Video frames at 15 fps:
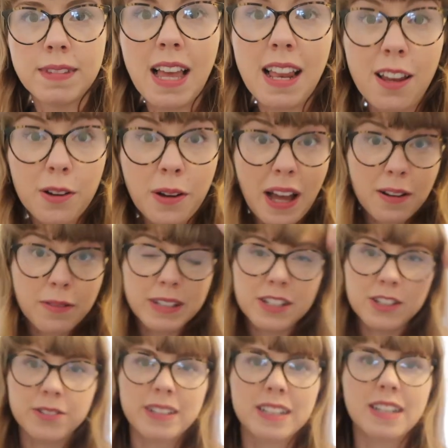Hello, how we
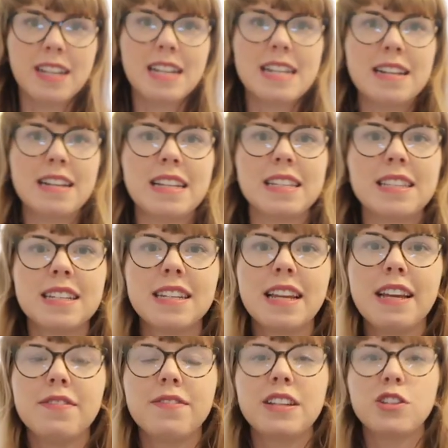doing? Here is the
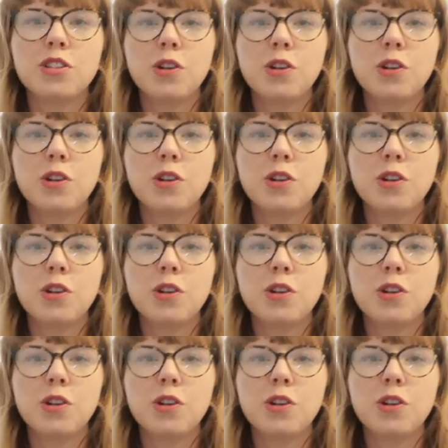navy